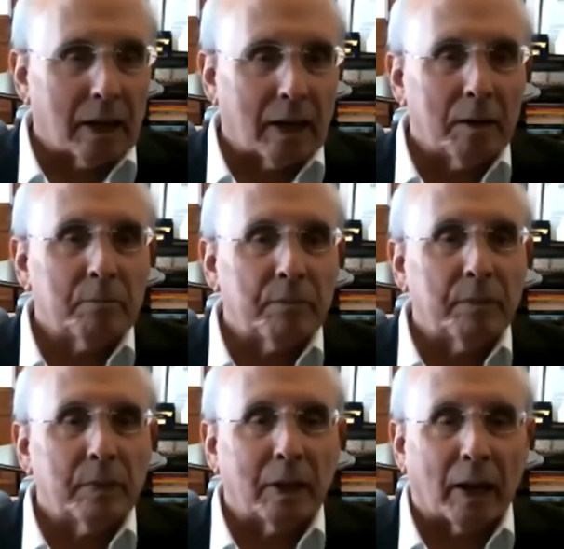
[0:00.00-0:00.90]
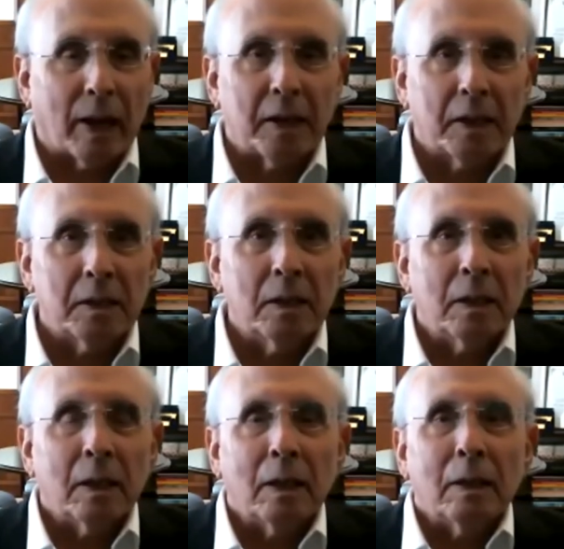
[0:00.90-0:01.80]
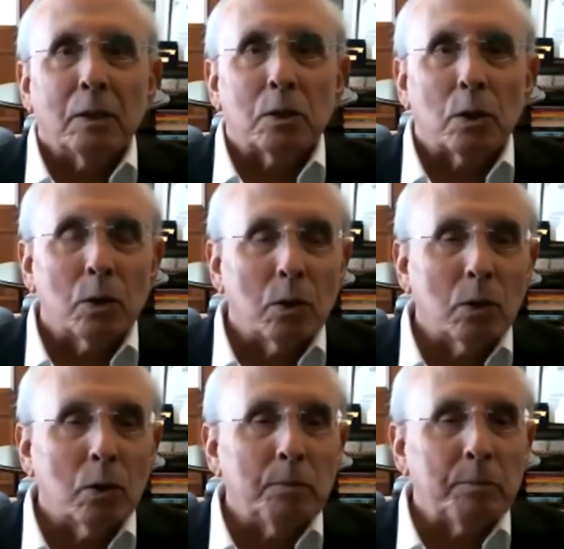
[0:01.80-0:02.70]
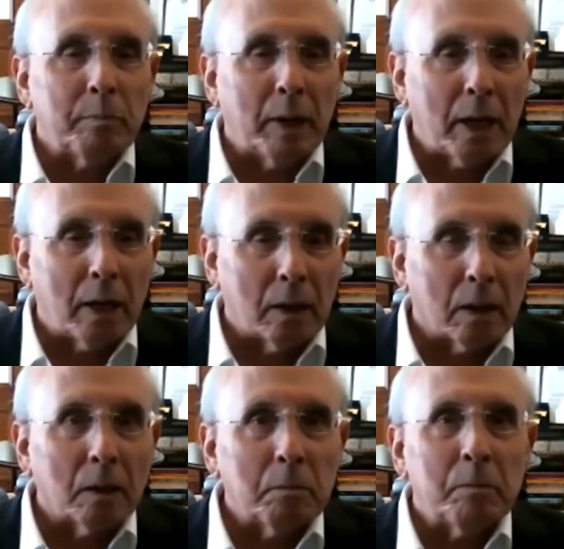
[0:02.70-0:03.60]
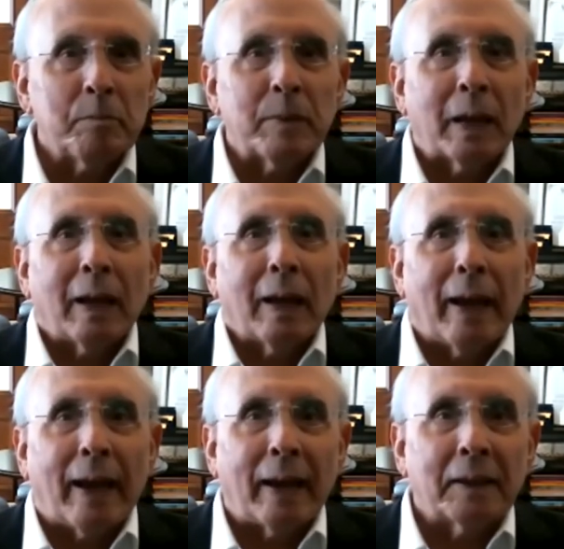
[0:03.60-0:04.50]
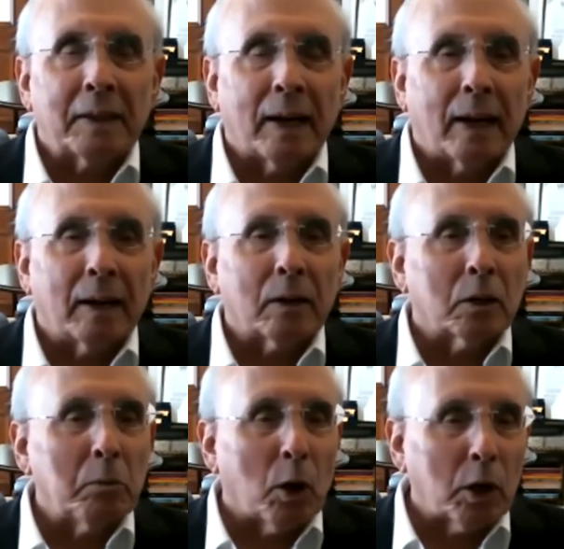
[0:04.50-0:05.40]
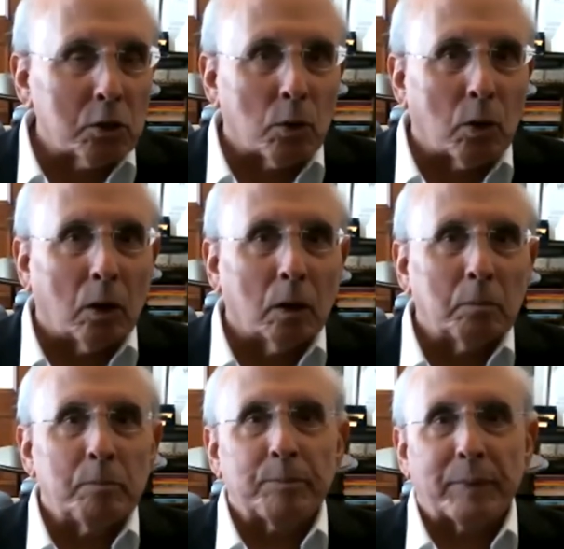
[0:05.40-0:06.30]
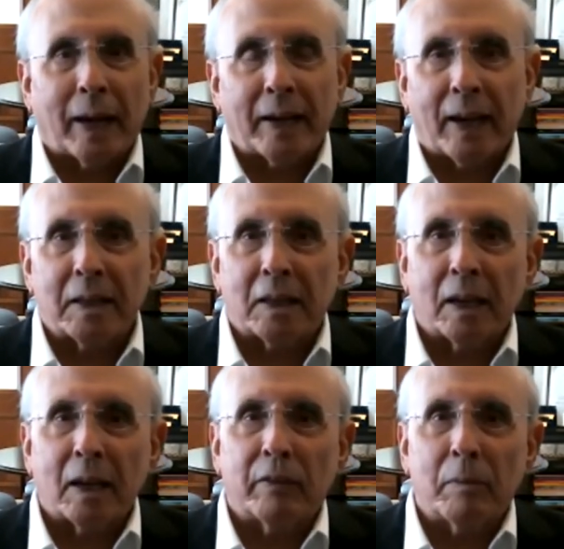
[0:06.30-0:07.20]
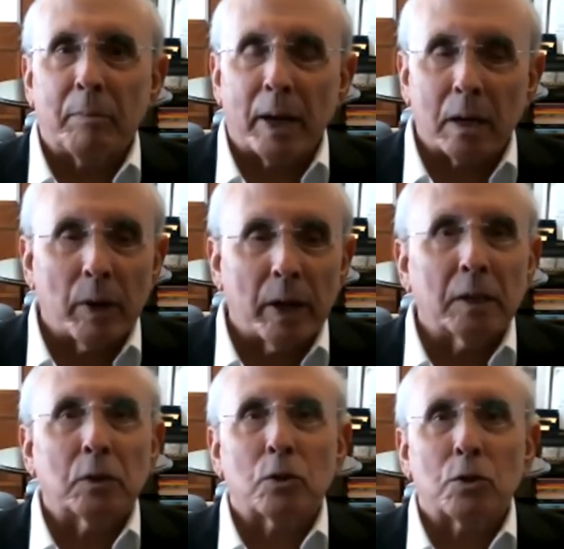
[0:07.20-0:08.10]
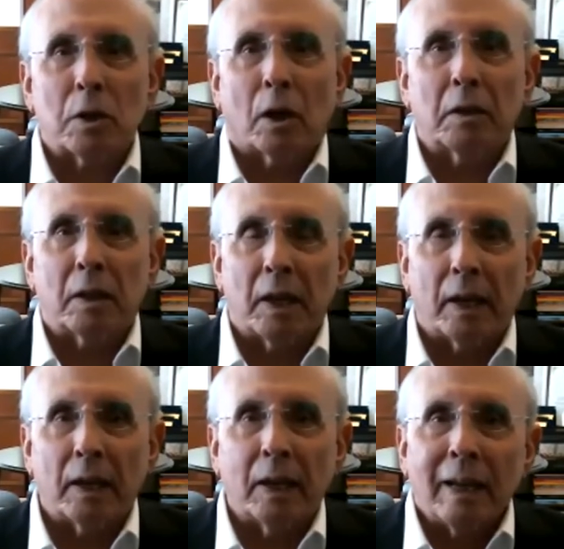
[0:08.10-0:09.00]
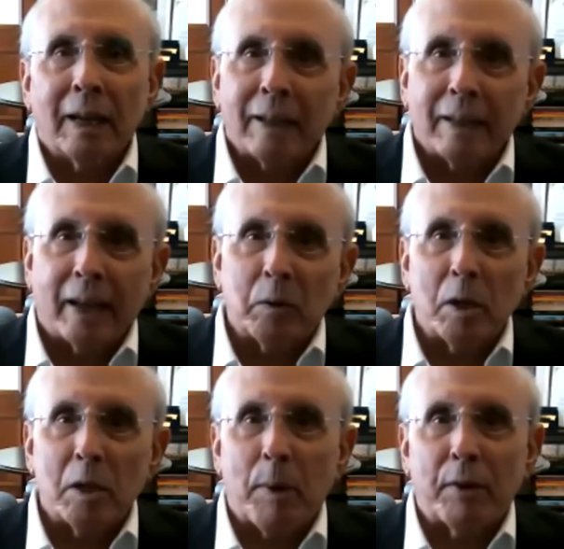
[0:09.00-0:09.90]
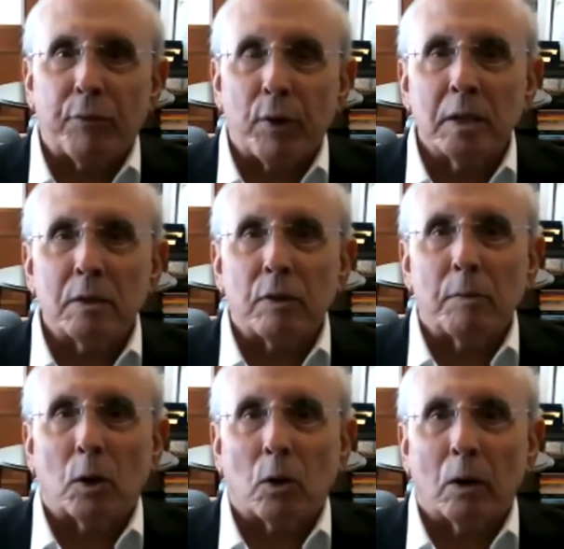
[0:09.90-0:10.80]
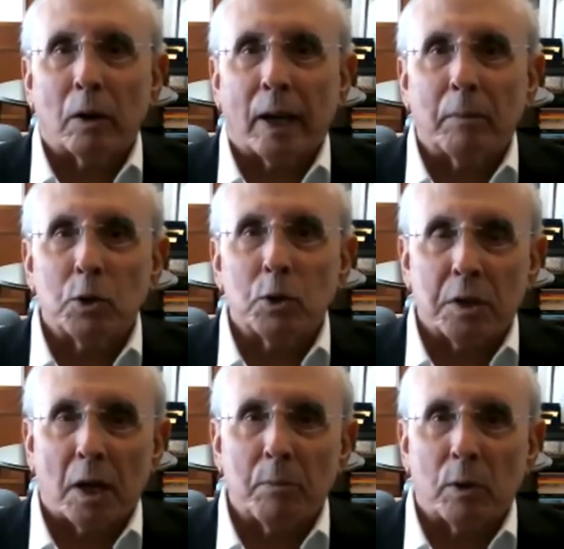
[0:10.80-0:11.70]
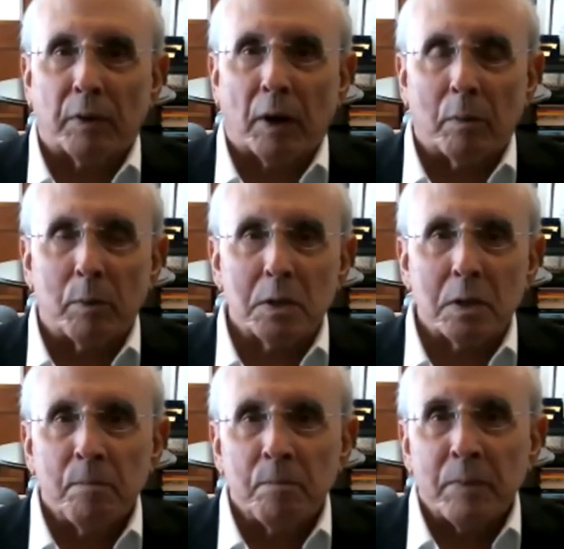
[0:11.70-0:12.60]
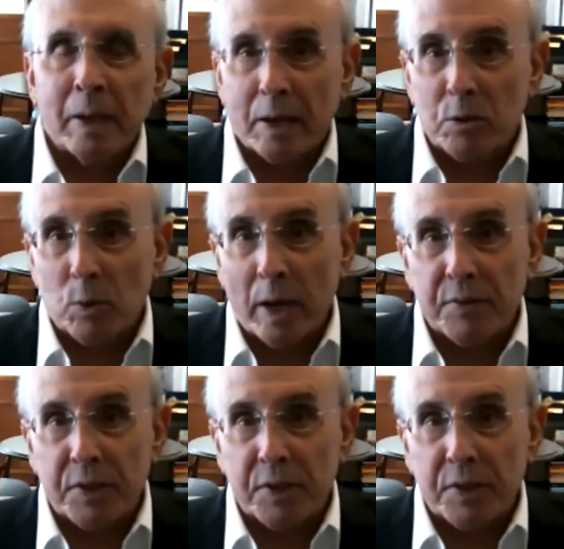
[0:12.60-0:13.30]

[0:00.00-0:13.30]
I'm delighted to be here, and good morning to all. I can't think of a better way to start the day than with my friends from the Coral Gables Chamber of Commerce, as we have